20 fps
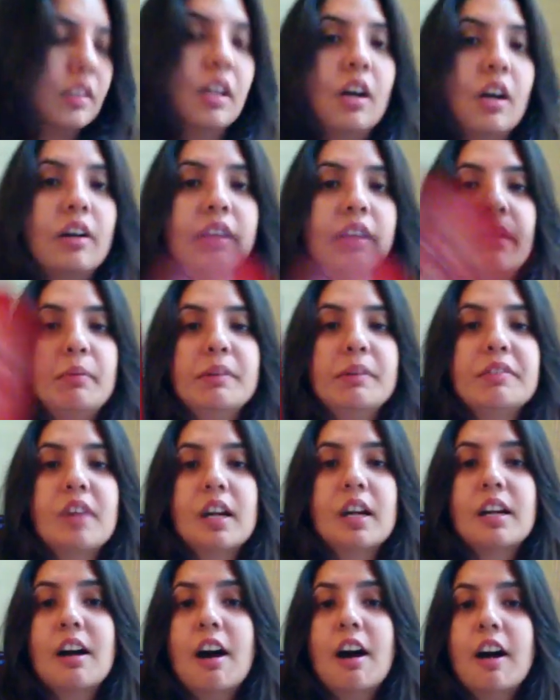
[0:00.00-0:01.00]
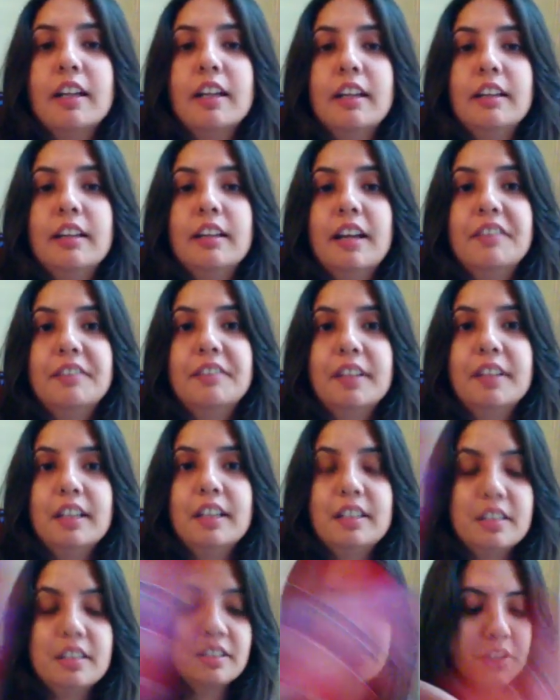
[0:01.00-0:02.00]
Okay, we've got card 11,
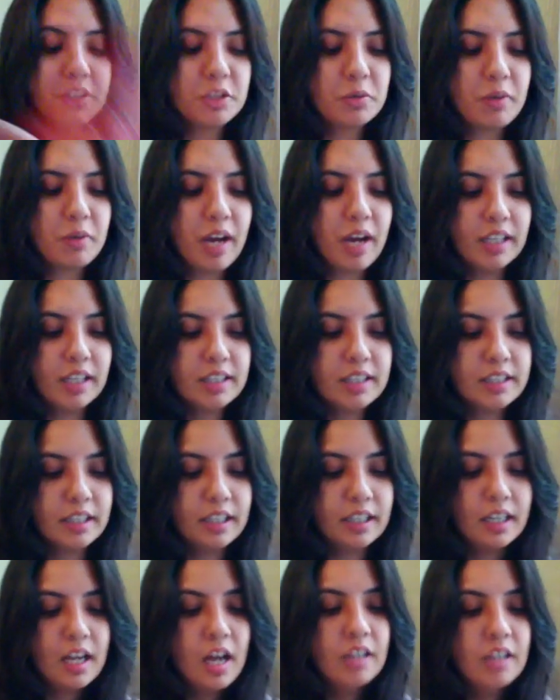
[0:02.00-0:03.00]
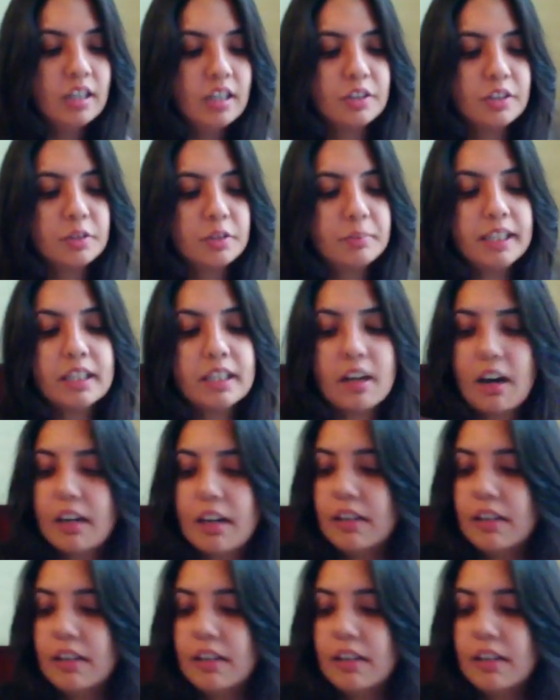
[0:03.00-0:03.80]
individuality. Now, to me, card